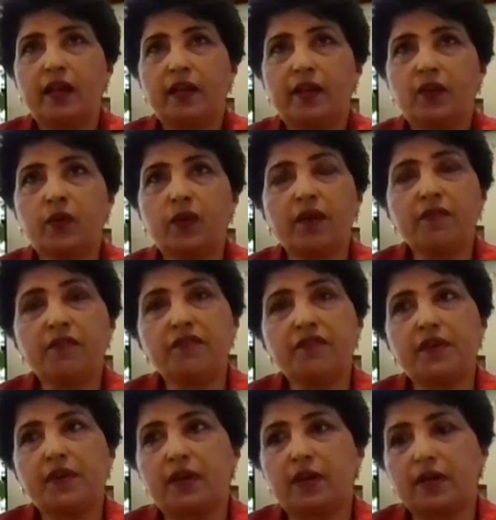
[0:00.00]
you give
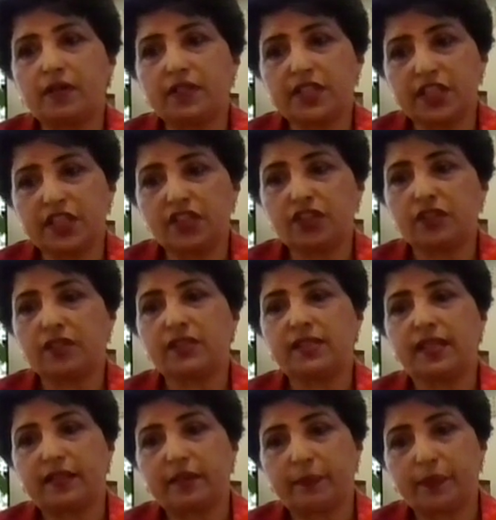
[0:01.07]
uh, teachers
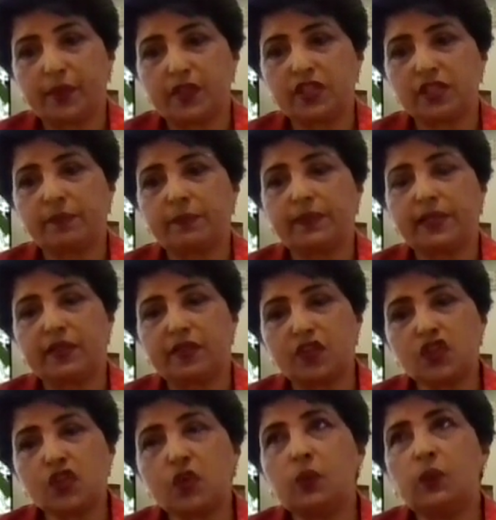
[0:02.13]
and the principal and the
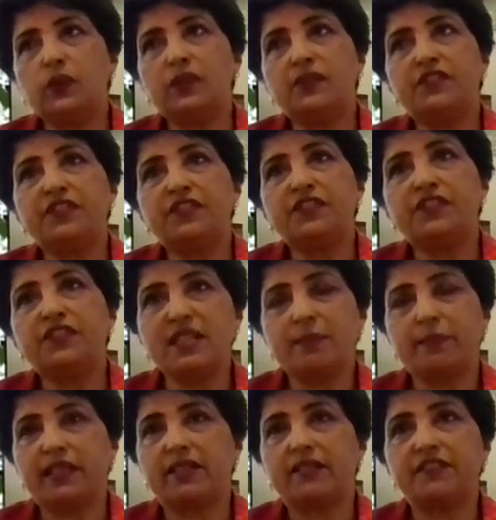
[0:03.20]
school the
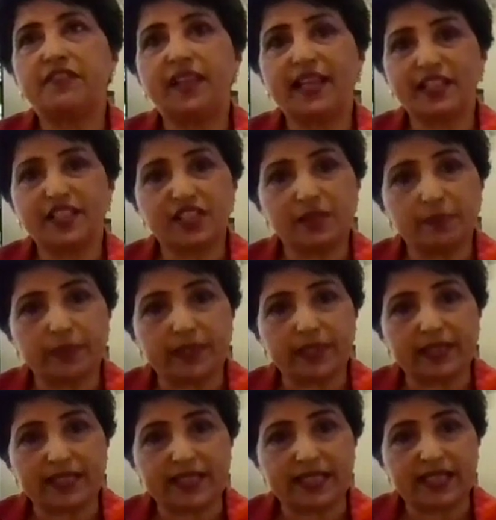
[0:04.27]
freedom and the
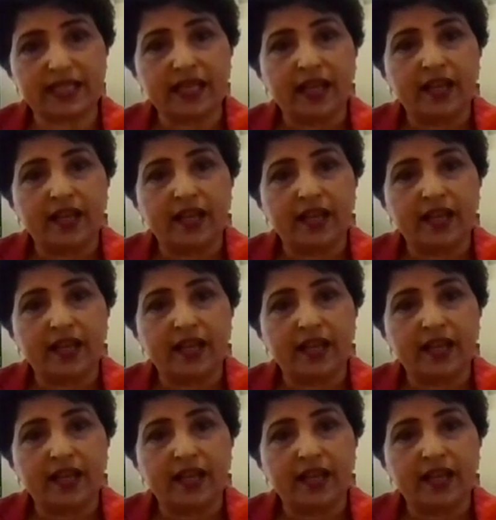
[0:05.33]
flexibility